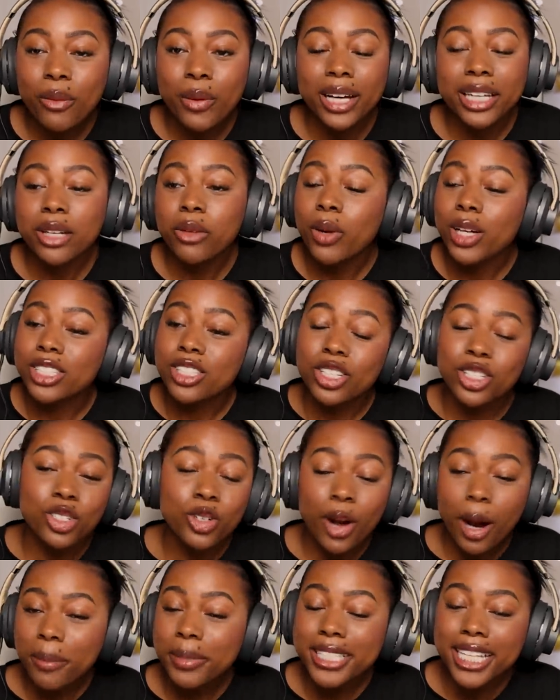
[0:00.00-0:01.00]
and why he wants to
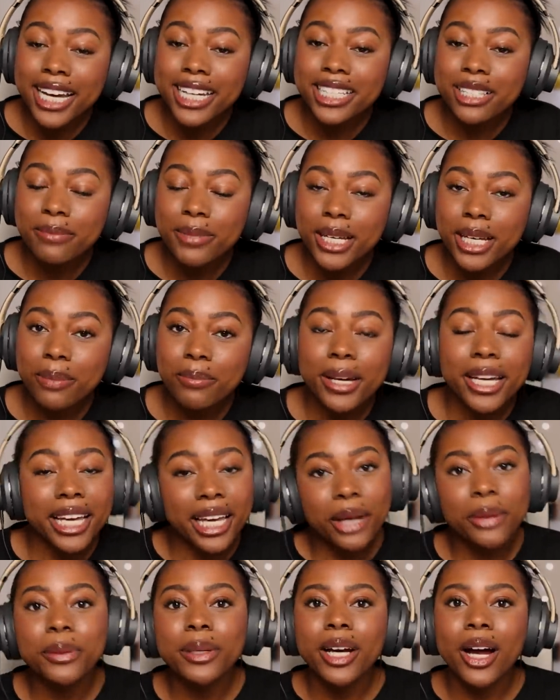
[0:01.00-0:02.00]
traumatize me, but
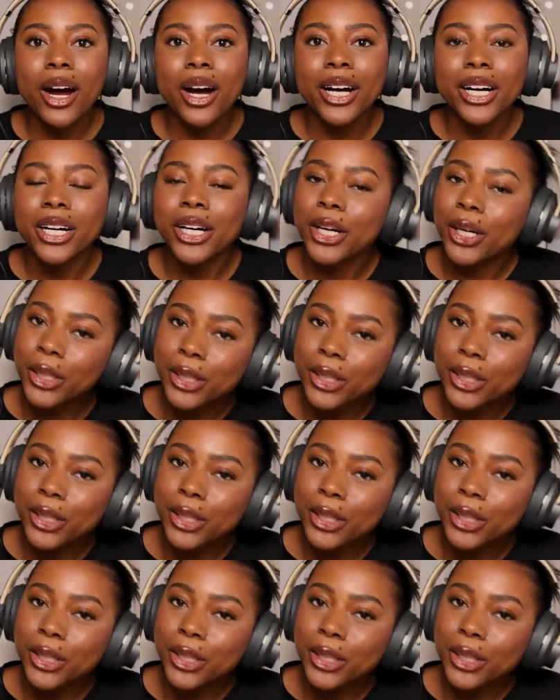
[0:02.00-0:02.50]
here we are,